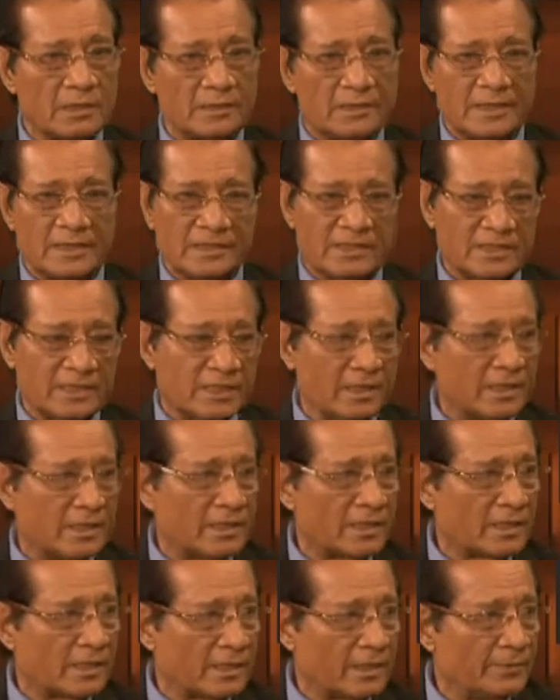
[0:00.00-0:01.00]
they say
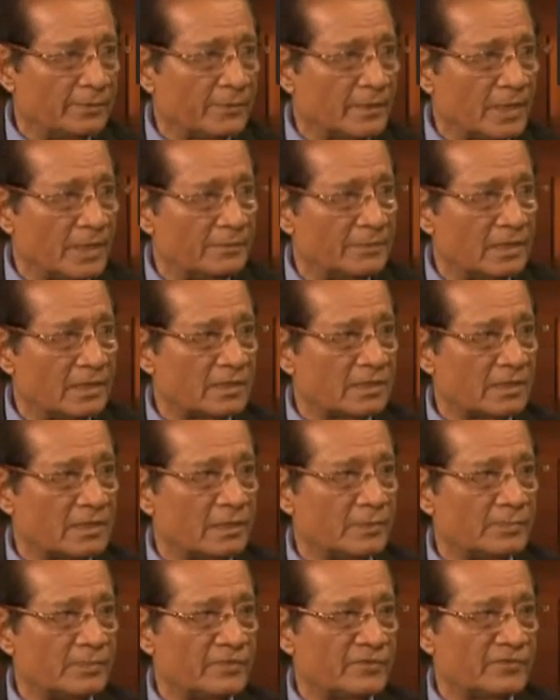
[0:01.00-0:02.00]
underemployment,
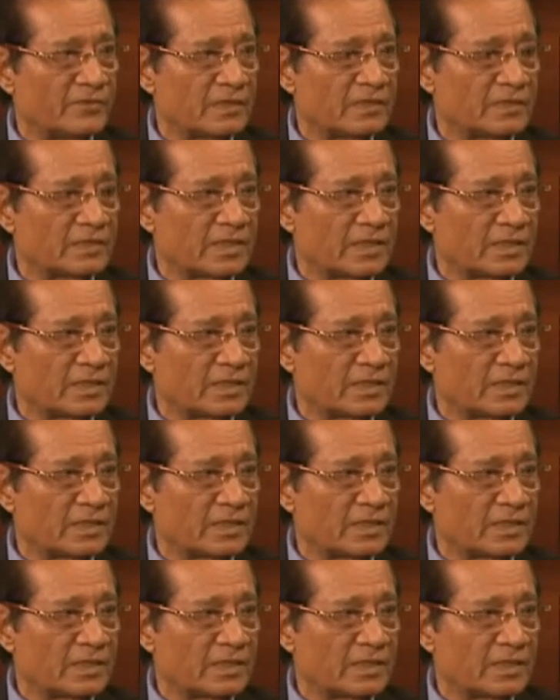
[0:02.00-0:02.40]
third preference